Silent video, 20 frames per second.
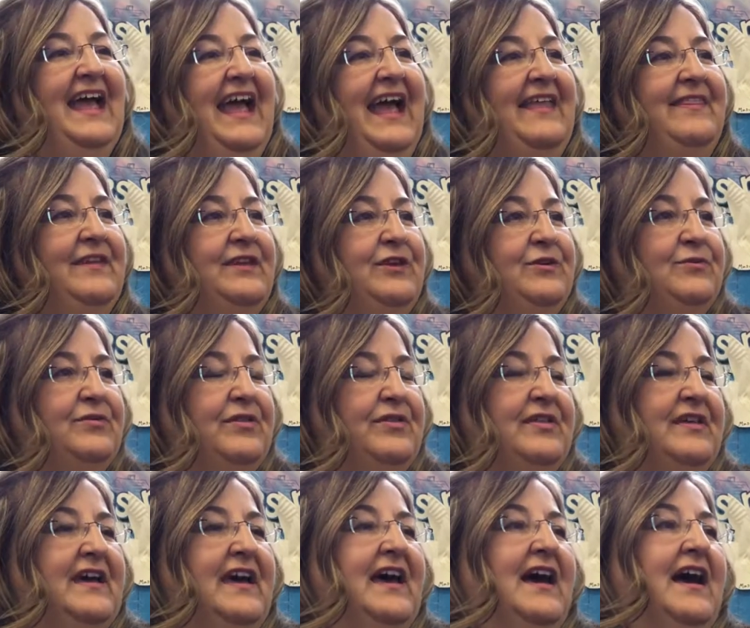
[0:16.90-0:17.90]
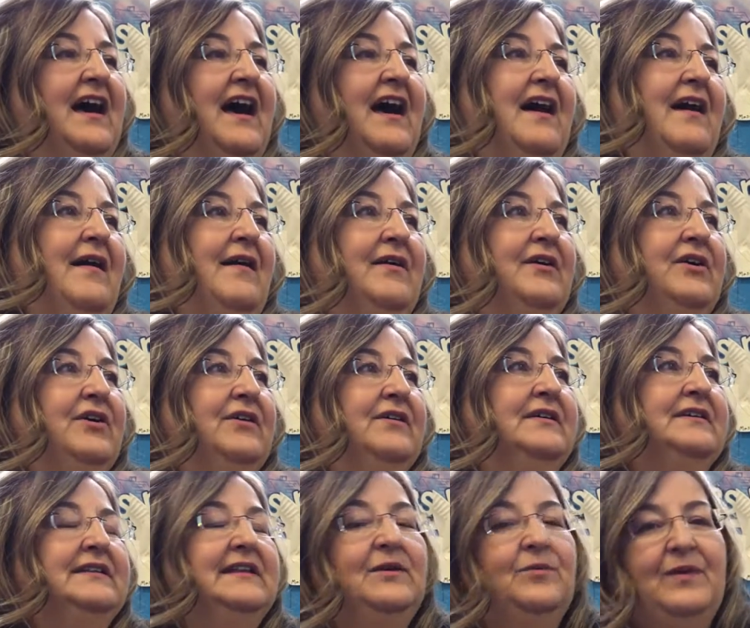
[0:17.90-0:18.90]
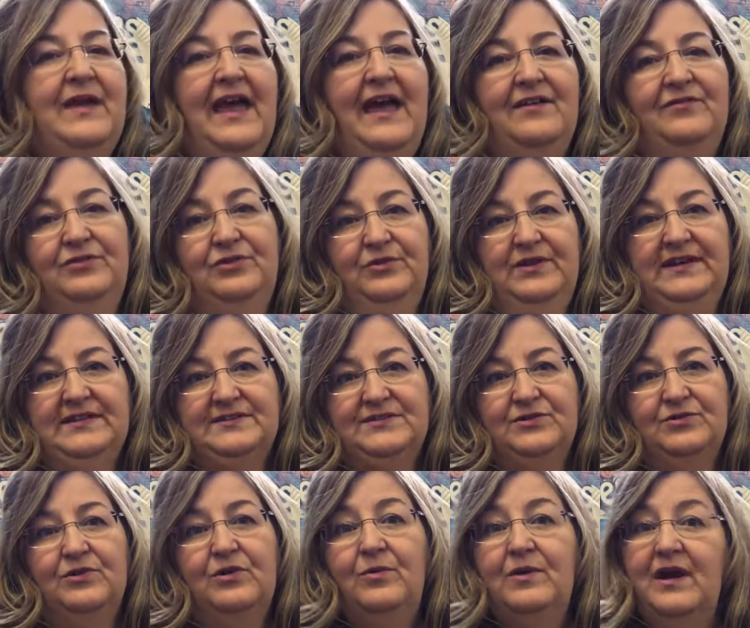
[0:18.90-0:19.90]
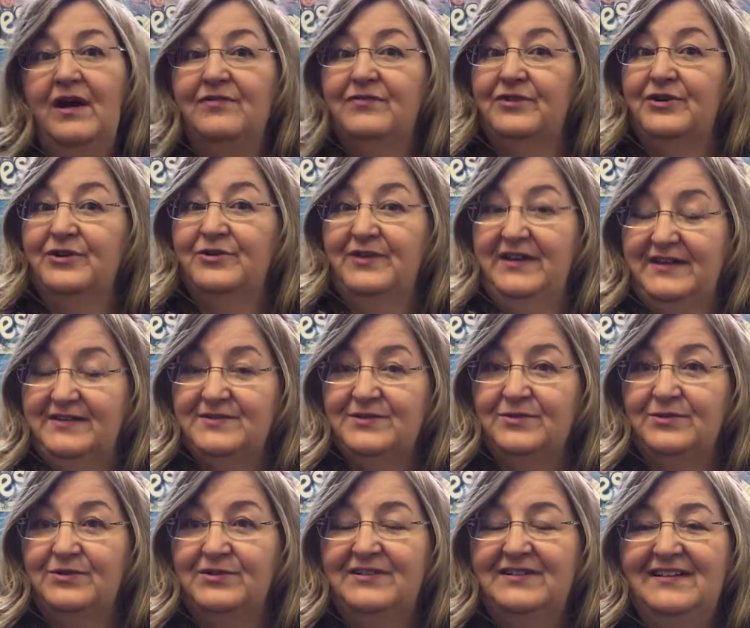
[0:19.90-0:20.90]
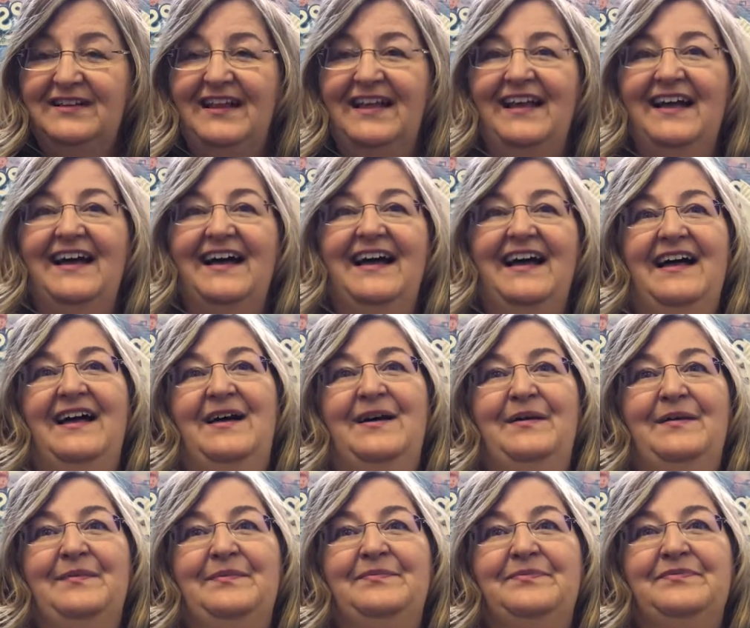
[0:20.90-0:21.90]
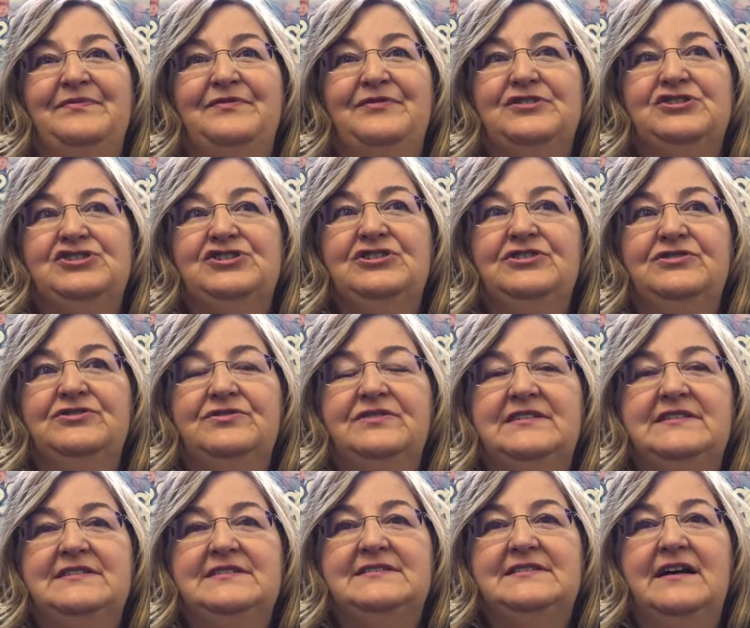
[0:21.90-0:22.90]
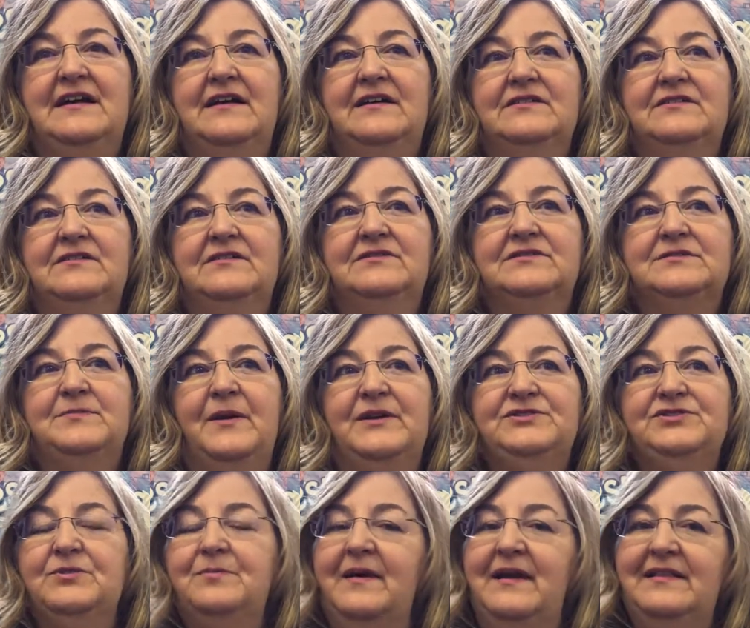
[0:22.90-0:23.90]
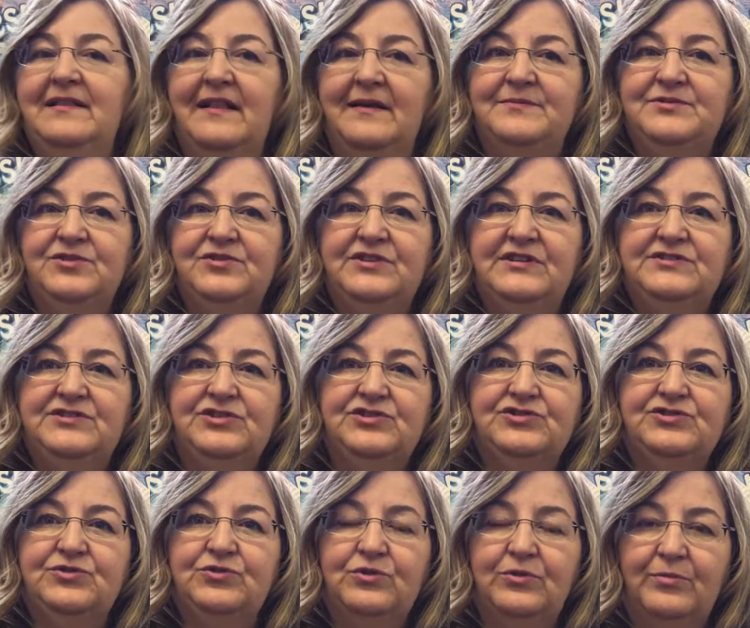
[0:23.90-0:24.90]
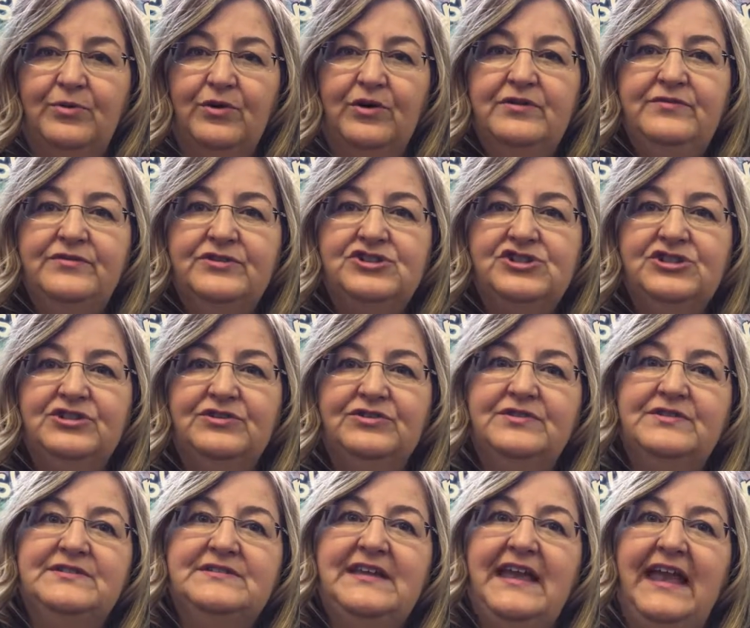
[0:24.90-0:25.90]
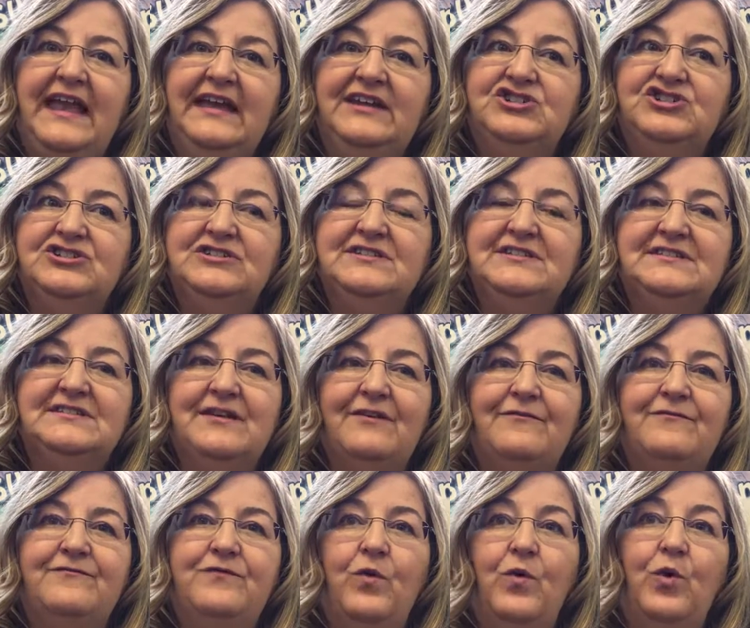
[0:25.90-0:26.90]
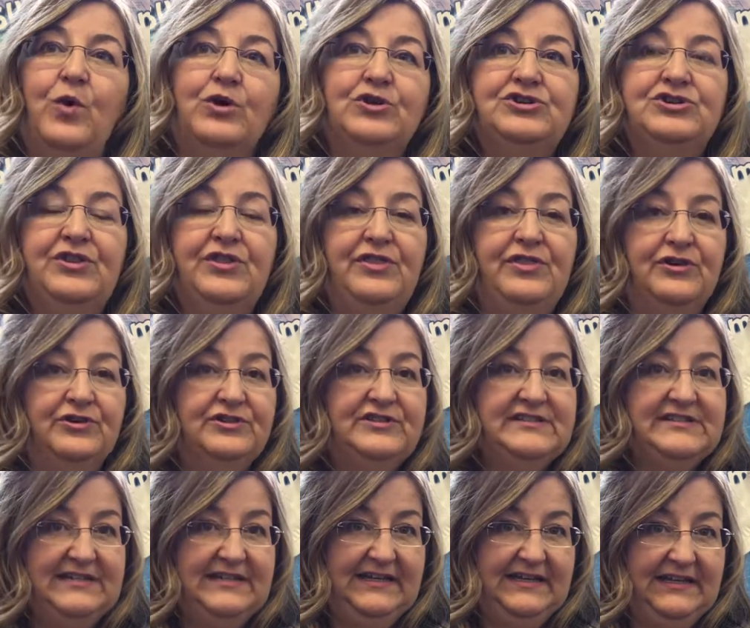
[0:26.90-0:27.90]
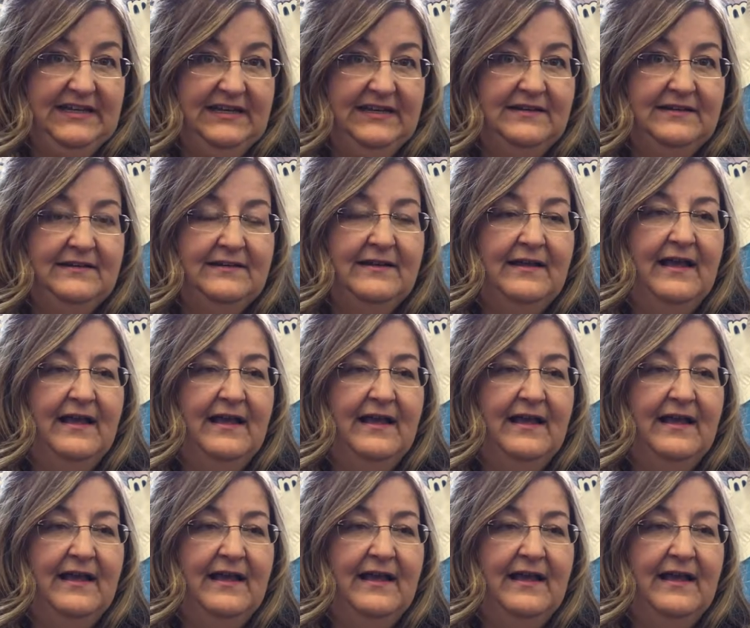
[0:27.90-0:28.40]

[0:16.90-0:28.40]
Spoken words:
and the youth. Currently we have Greek school. We offer Greek school for children's, sponsored by the Limestone District School Board, for children's ages 4 to 13.